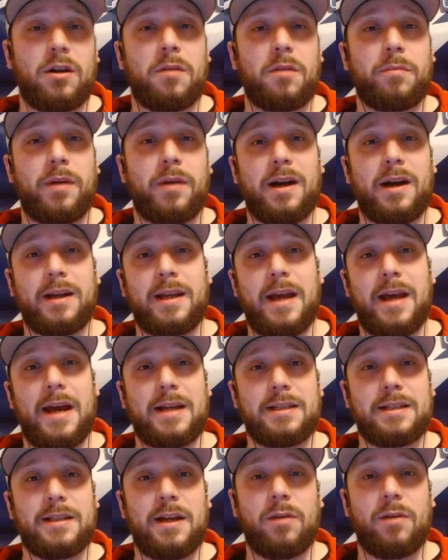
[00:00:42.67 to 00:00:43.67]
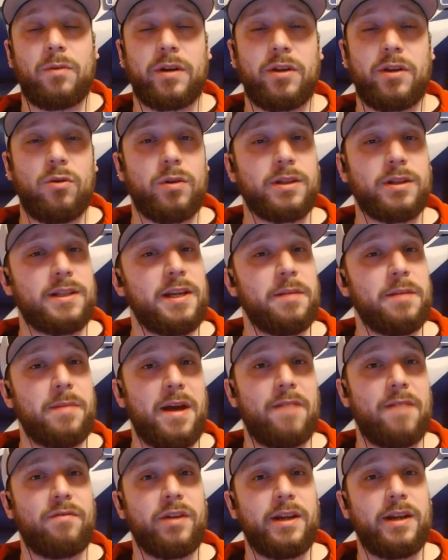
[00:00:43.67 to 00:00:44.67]
On Podcast Network, your team
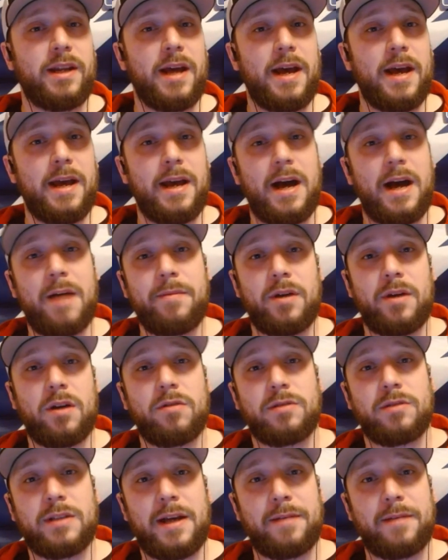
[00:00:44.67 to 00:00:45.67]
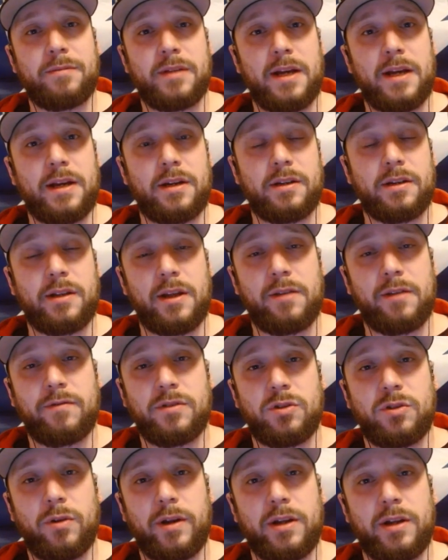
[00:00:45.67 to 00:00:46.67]
every day. I'm your host, Adam Denker. Thank you for
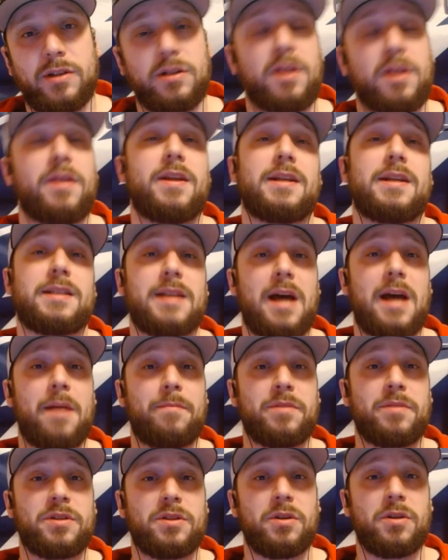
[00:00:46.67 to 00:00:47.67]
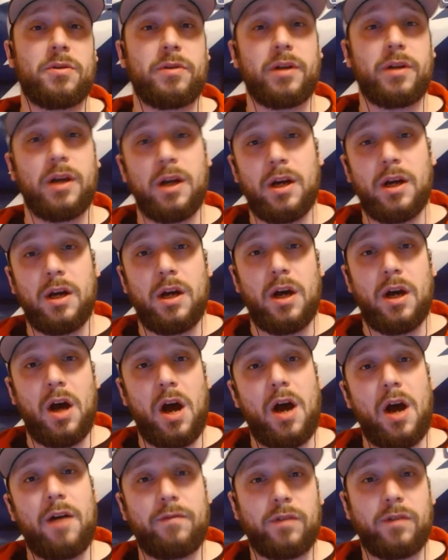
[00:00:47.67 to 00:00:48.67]
joining us on this episode
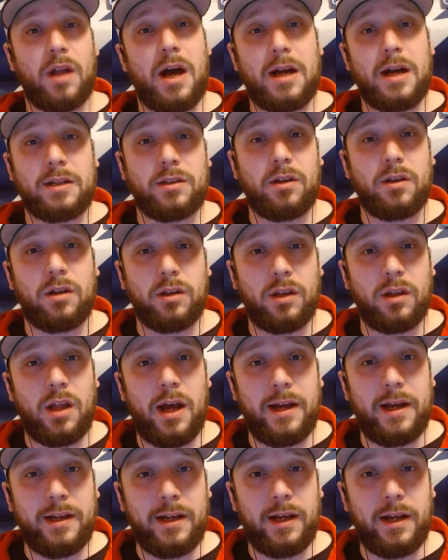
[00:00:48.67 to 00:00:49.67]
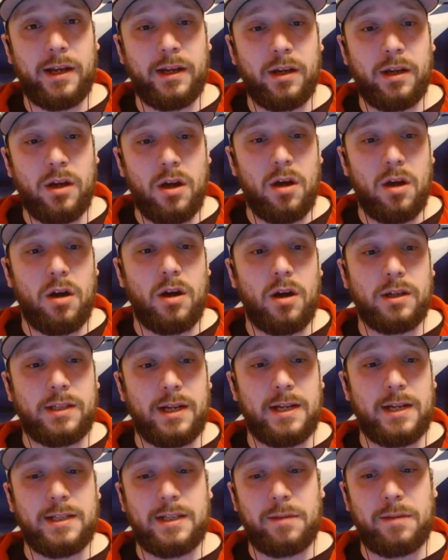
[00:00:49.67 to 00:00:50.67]
of Locked On Lightning. On
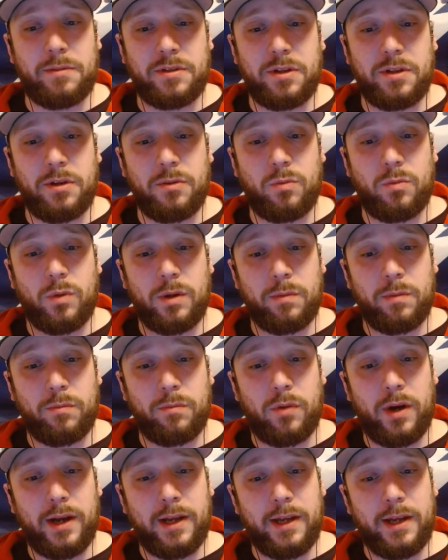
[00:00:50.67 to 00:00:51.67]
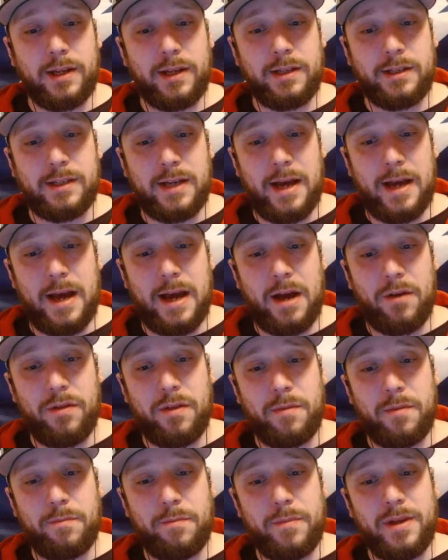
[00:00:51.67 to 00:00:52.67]
today's episode, we're breaking down
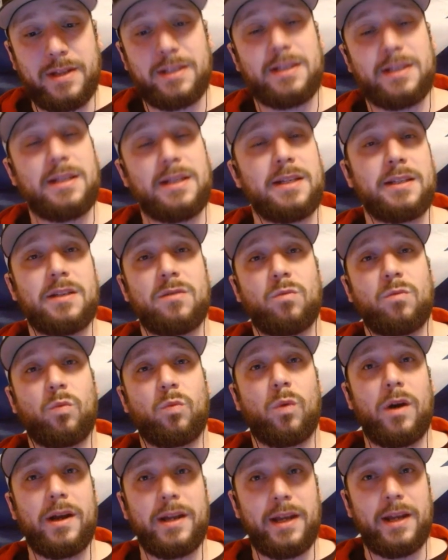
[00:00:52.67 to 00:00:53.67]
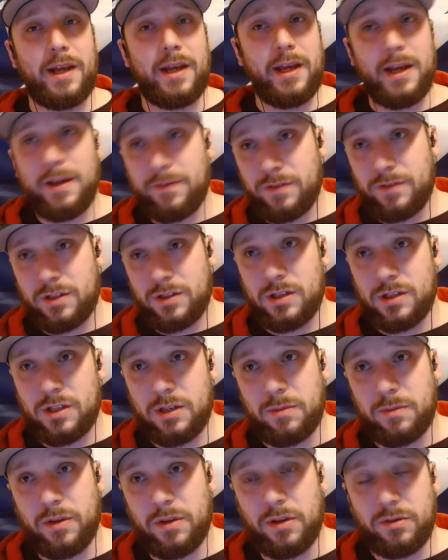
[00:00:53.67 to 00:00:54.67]
the midseason what ifs,
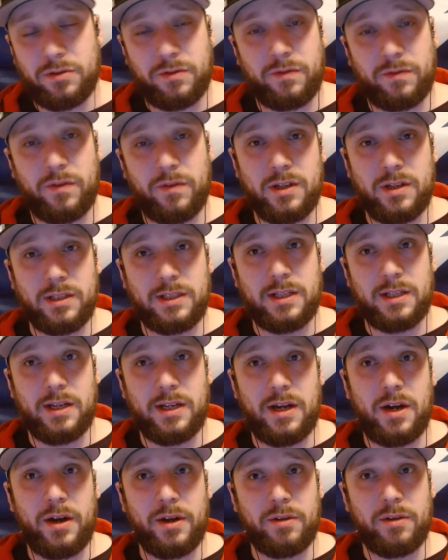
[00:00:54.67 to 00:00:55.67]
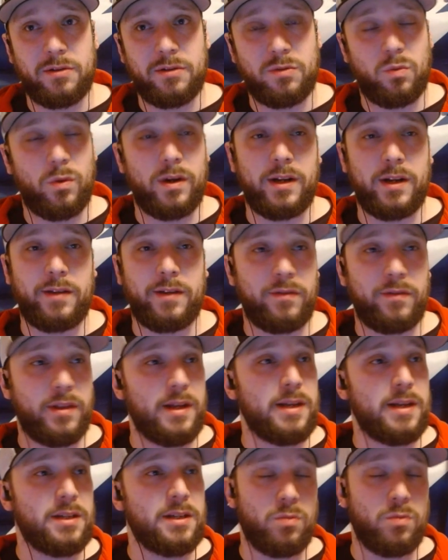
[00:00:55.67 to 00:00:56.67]
some of those fun scenarios, what if
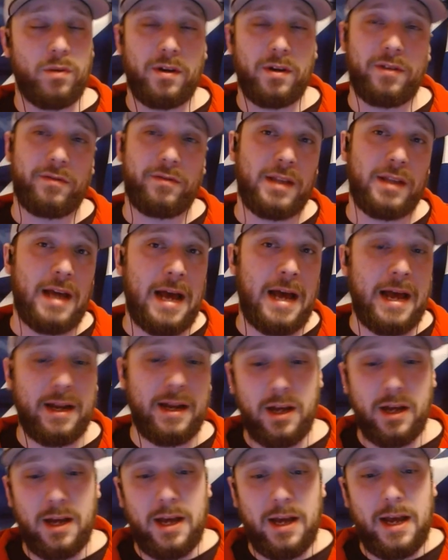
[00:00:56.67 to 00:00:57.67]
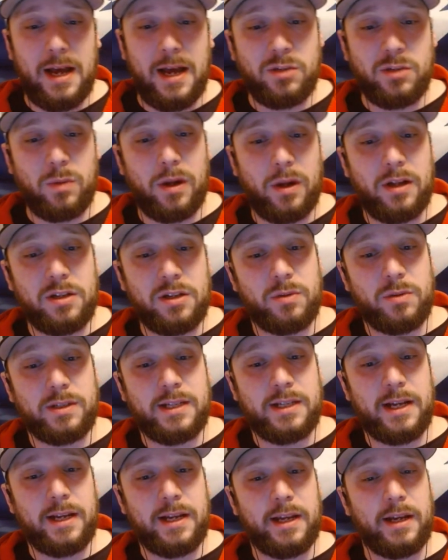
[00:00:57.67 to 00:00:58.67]
this, what if that, as well as we're
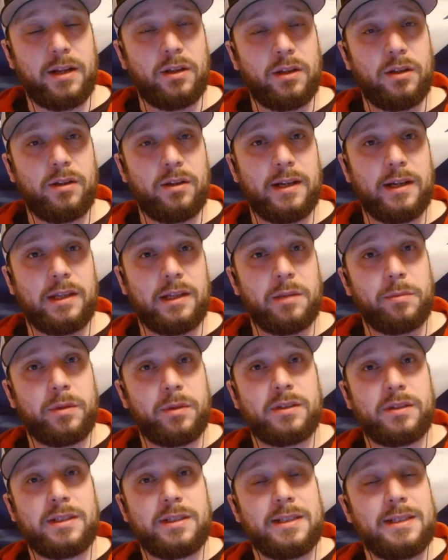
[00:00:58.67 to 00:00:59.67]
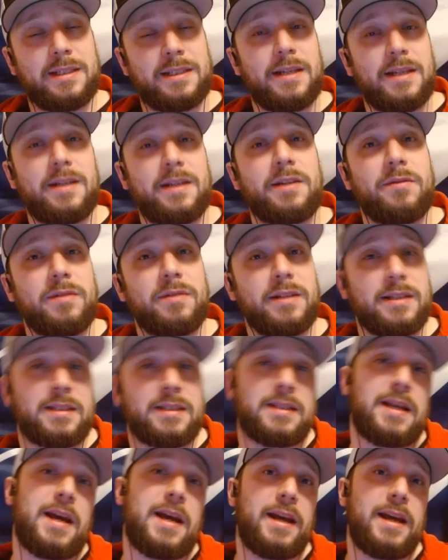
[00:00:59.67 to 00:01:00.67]
taking a look at the Bolts continuing to
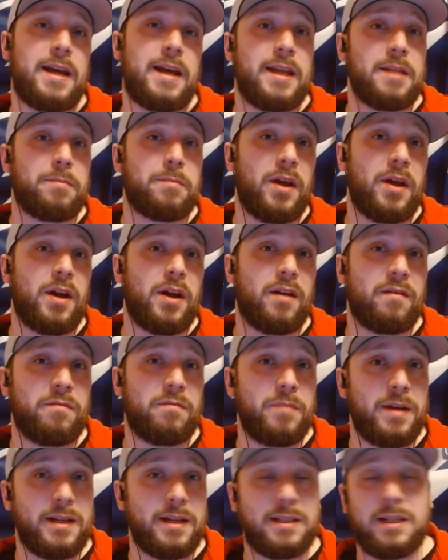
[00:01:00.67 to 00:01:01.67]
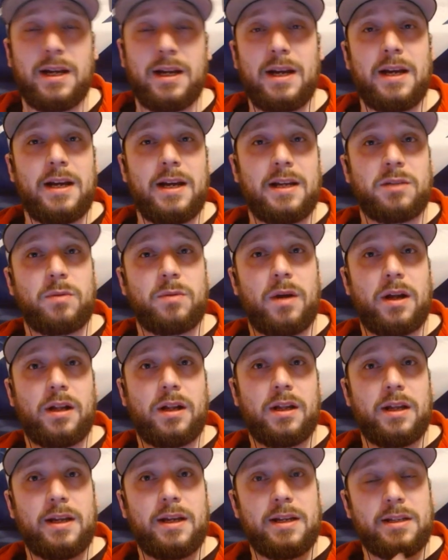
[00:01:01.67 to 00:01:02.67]
stay in the playoff mix, as
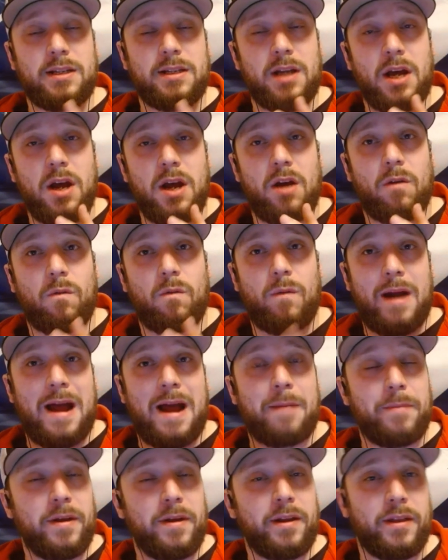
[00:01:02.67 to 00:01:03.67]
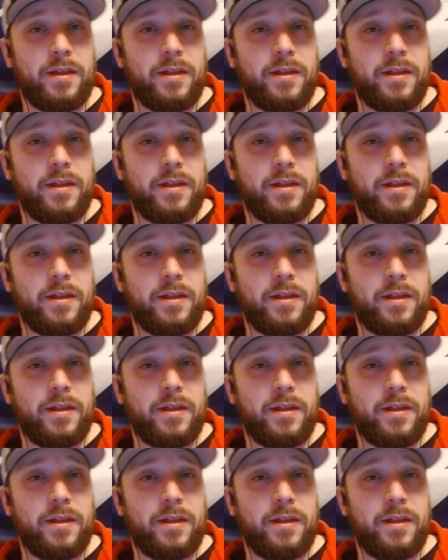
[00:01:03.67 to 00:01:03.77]
well as wrapping